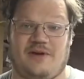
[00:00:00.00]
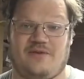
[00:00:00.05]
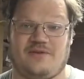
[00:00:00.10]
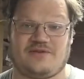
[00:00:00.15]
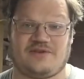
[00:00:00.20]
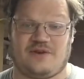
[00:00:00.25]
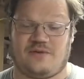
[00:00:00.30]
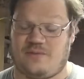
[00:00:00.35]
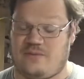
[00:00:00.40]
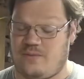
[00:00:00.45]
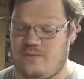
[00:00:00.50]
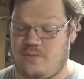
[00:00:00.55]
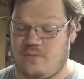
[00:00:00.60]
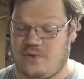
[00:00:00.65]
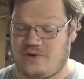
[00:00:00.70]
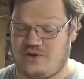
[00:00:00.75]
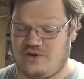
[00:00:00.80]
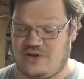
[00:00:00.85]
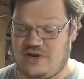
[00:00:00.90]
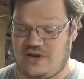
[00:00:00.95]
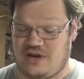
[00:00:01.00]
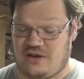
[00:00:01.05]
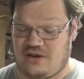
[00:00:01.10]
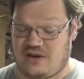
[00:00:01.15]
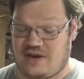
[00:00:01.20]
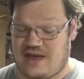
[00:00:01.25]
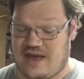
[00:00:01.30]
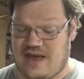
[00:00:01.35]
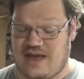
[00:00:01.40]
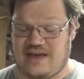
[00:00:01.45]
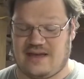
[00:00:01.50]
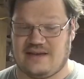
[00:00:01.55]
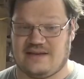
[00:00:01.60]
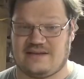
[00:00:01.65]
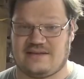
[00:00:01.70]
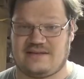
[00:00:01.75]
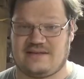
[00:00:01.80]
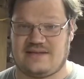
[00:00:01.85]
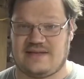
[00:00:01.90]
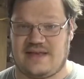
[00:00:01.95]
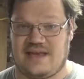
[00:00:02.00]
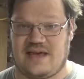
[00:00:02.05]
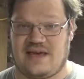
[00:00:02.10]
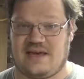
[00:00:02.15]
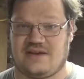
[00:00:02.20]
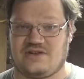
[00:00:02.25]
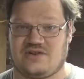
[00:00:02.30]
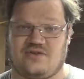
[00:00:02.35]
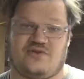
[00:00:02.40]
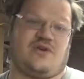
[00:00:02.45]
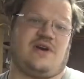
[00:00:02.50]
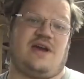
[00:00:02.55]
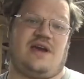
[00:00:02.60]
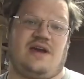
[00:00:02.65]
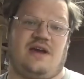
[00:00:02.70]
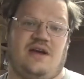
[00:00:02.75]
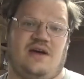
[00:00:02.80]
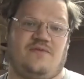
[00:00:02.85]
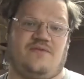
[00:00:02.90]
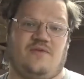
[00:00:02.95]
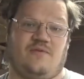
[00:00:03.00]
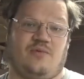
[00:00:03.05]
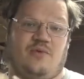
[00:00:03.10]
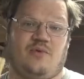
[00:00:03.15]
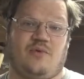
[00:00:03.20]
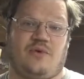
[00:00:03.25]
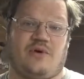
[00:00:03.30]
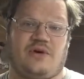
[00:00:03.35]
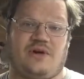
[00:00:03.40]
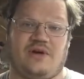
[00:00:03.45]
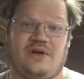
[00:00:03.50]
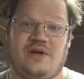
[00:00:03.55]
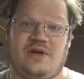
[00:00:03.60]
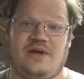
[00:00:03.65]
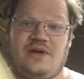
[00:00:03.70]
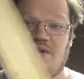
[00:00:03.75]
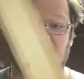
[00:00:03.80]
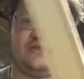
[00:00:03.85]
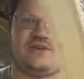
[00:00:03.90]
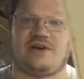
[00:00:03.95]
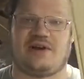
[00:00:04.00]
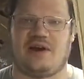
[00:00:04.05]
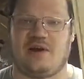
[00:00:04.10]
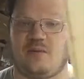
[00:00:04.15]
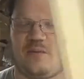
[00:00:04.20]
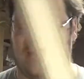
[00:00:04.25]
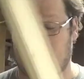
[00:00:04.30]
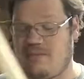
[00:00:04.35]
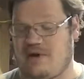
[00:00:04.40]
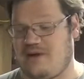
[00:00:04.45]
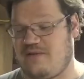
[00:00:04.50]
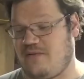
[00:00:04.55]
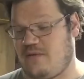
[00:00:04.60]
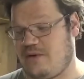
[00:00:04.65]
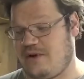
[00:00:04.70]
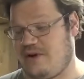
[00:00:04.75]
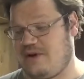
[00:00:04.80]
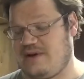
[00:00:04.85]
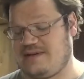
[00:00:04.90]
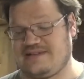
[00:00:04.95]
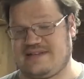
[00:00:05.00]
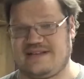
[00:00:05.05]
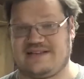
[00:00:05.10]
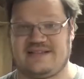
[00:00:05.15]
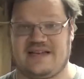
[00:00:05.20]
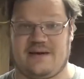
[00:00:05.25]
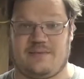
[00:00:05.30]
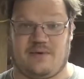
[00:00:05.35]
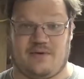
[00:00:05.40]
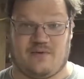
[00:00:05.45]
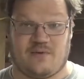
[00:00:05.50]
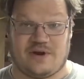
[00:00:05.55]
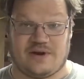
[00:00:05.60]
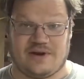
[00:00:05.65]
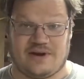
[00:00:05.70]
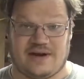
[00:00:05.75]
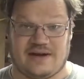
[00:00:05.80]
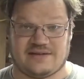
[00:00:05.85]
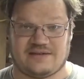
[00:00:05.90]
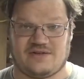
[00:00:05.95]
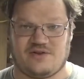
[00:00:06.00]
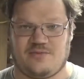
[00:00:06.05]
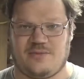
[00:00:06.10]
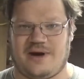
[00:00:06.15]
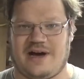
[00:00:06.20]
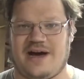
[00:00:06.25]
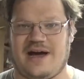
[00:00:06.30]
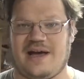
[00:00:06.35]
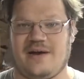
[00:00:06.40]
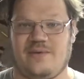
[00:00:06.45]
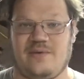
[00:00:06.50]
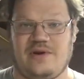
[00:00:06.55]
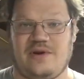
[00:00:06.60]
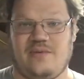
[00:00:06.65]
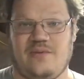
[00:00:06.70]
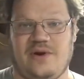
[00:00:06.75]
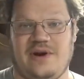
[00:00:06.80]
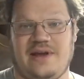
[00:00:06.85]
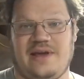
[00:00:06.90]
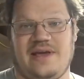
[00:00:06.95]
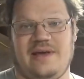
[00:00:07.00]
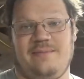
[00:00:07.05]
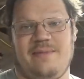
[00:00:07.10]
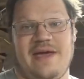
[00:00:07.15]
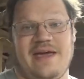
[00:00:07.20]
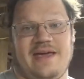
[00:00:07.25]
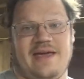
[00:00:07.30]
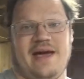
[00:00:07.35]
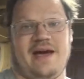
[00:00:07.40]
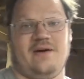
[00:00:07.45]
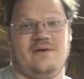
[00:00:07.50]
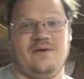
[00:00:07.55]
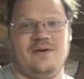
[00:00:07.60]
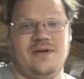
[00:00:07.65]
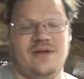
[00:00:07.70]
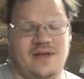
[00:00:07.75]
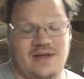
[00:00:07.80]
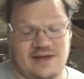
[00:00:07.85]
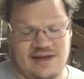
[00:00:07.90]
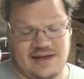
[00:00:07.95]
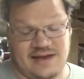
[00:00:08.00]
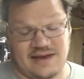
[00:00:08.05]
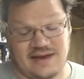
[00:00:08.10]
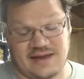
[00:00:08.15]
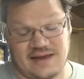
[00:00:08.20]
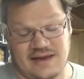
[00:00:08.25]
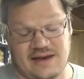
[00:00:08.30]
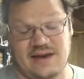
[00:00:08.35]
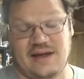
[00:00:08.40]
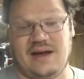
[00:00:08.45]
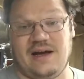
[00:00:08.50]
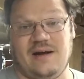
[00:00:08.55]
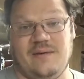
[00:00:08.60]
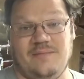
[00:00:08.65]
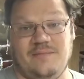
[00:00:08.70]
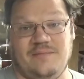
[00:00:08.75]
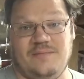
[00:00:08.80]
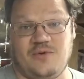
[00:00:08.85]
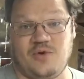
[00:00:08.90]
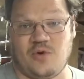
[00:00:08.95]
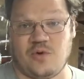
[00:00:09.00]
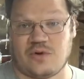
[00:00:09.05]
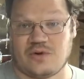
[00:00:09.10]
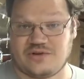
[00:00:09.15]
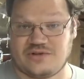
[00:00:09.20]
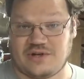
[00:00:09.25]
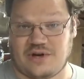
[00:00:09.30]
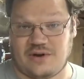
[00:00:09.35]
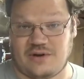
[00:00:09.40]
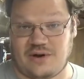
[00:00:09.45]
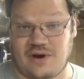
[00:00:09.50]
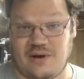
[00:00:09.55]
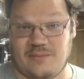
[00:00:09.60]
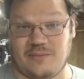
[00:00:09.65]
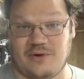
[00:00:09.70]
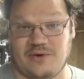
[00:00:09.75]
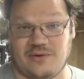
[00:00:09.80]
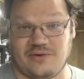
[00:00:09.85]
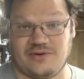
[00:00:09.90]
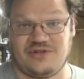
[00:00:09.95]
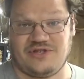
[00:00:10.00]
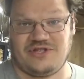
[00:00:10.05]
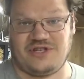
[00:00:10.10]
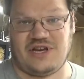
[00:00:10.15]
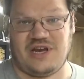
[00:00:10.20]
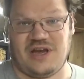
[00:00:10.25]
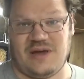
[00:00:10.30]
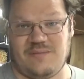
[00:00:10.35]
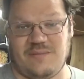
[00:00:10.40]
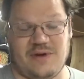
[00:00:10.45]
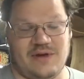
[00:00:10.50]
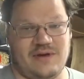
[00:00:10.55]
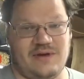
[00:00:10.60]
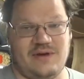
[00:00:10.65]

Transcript: So what you need to look at is the edge grain of your board. So I got a one by 4 here as an example of what not to buy when you want to get make out and get um, quarter sawn lumber cheap.